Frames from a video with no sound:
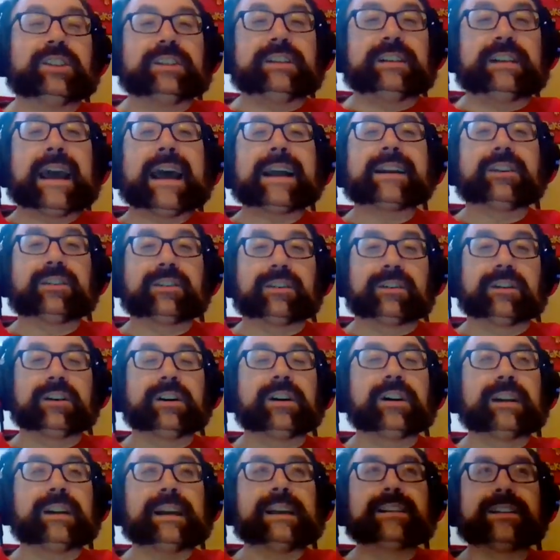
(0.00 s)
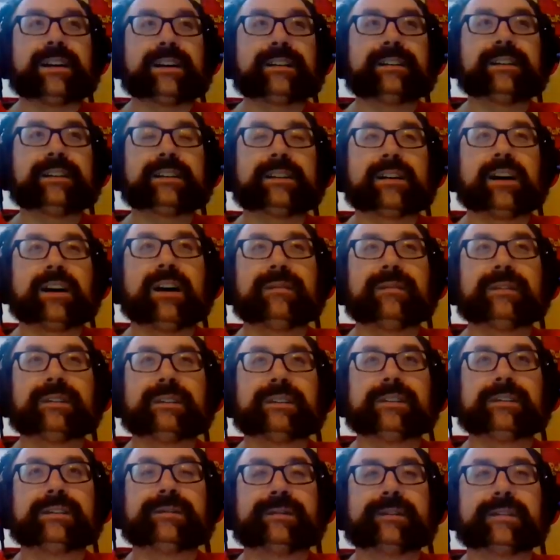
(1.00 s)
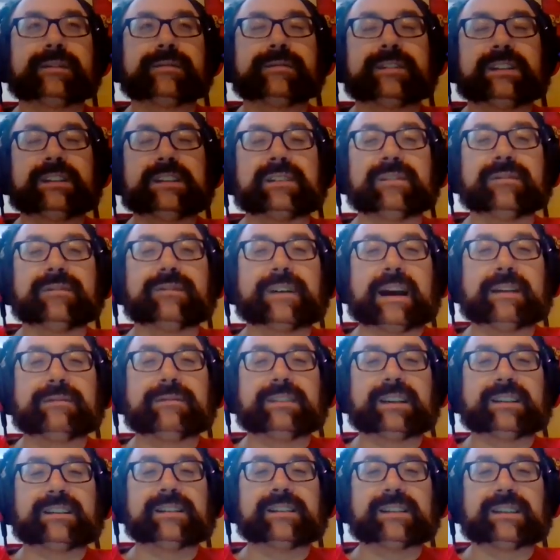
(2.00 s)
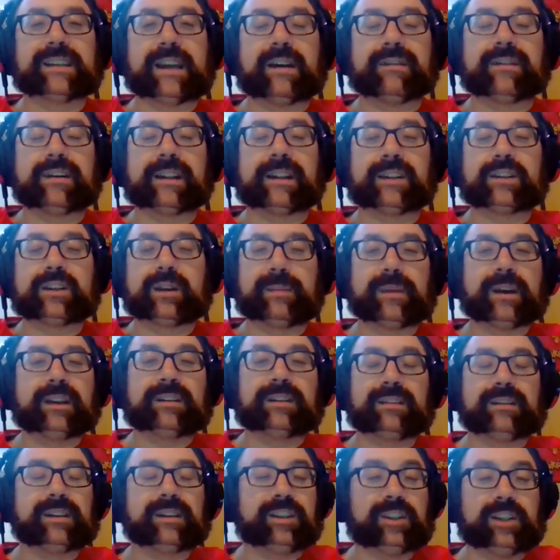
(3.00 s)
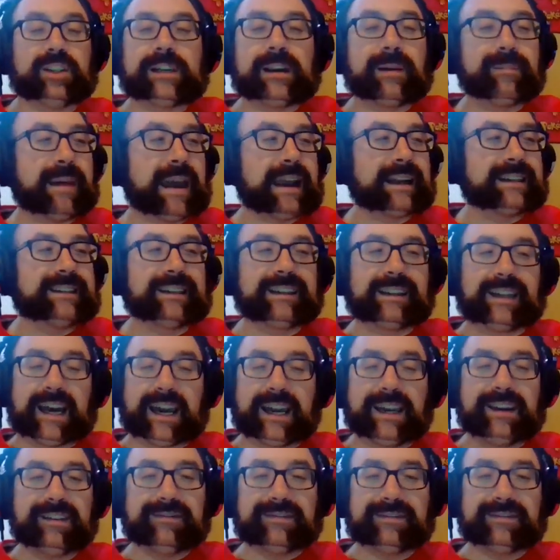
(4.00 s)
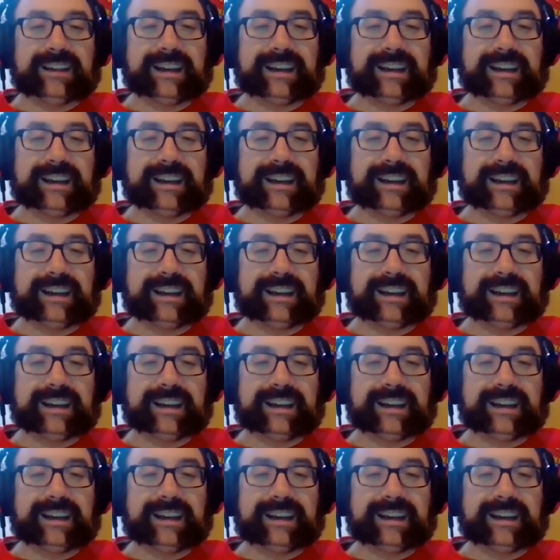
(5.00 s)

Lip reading: That girl is on the cover for season 5, 6, and 7. So I'm like, does she come back to life?